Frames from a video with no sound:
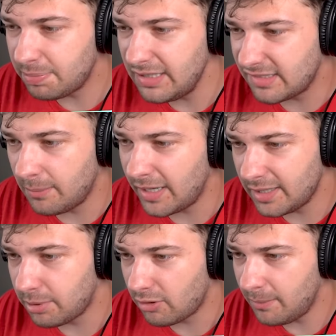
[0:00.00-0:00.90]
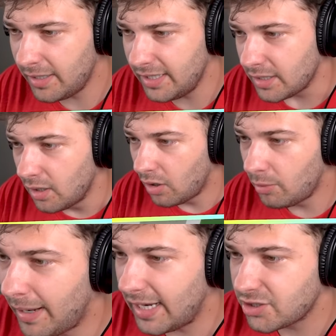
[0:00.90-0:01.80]
please. Come on in, bro. Come on in. Oh,
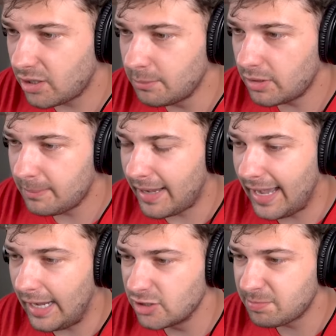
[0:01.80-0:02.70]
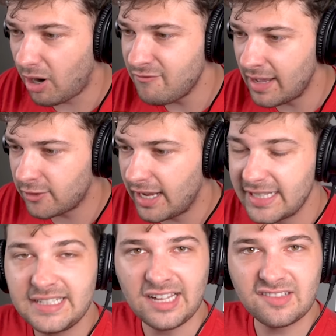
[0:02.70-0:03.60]
my gosh. Come look at my house, bro. I've never had a
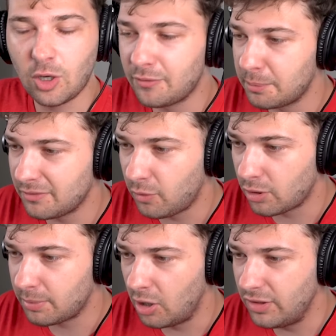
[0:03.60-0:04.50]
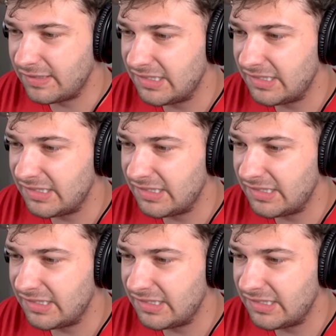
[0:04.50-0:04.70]
guest over before, bro. This